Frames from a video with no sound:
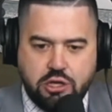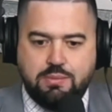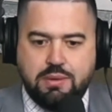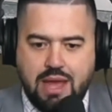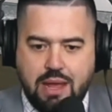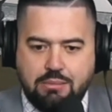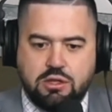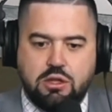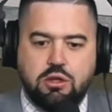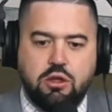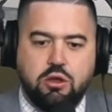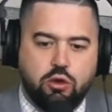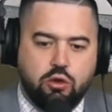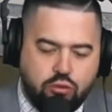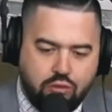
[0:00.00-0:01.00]
be able to
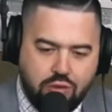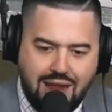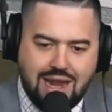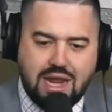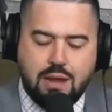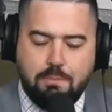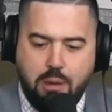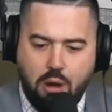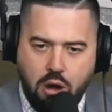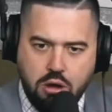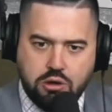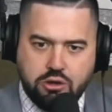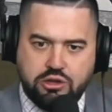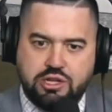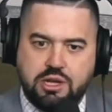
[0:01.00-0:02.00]
do, creating
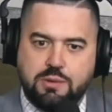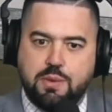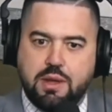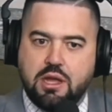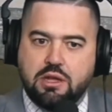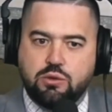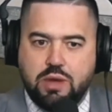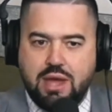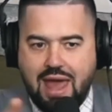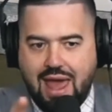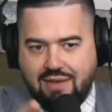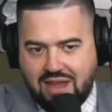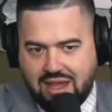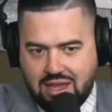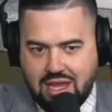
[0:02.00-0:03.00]
partnerships, because we
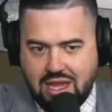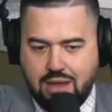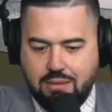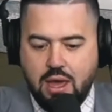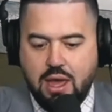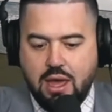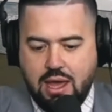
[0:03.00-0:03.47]
have a team.